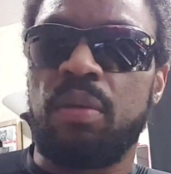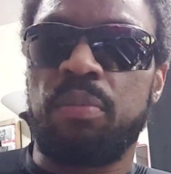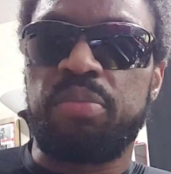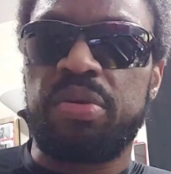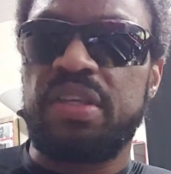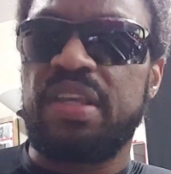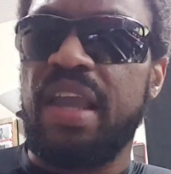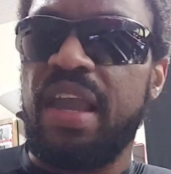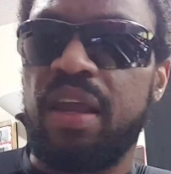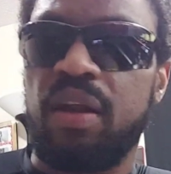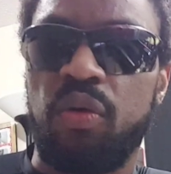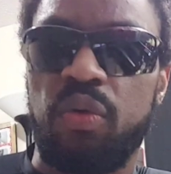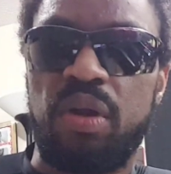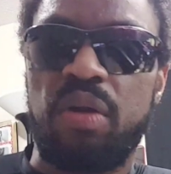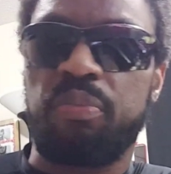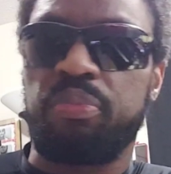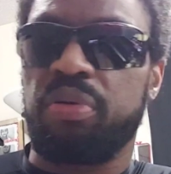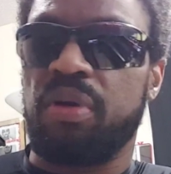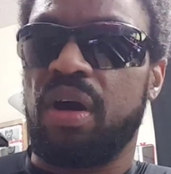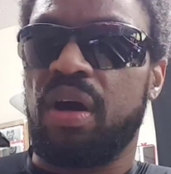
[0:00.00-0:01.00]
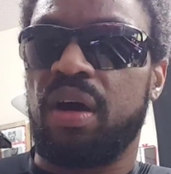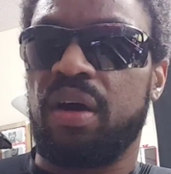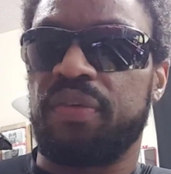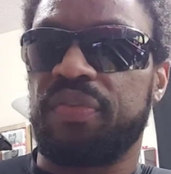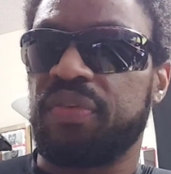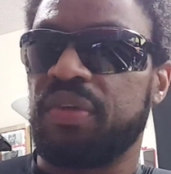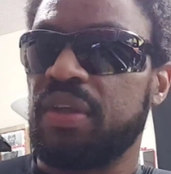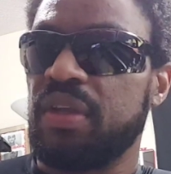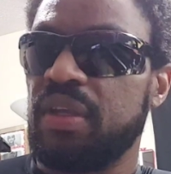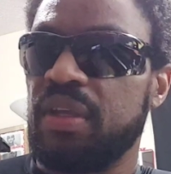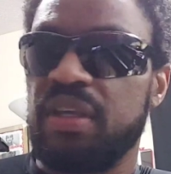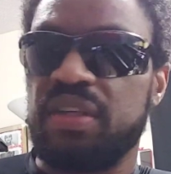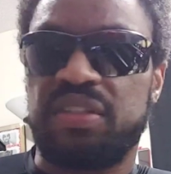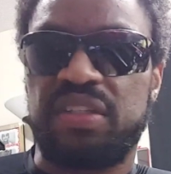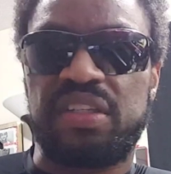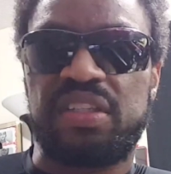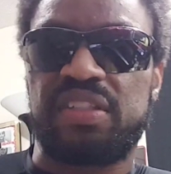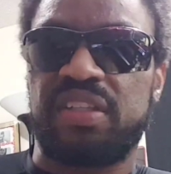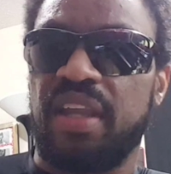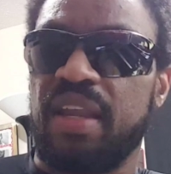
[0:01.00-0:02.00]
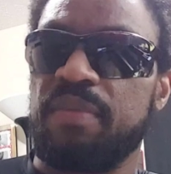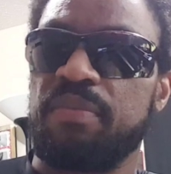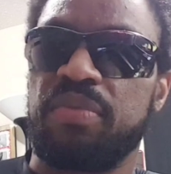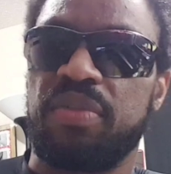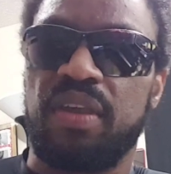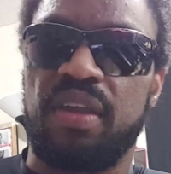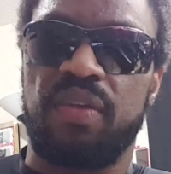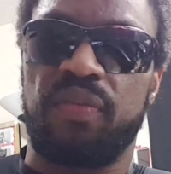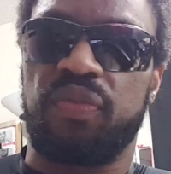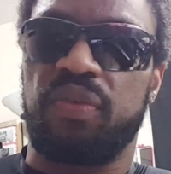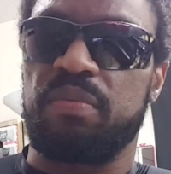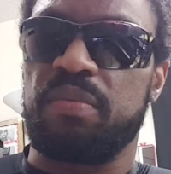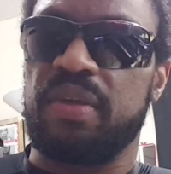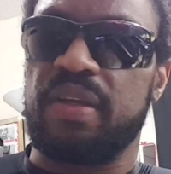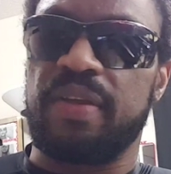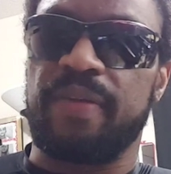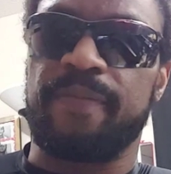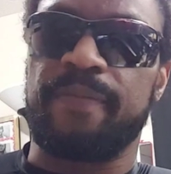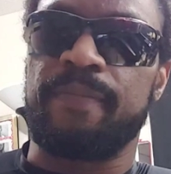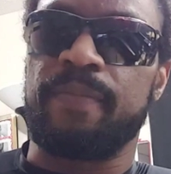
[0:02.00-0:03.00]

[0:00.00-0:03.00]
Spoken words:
Piano improv is the same thing for me.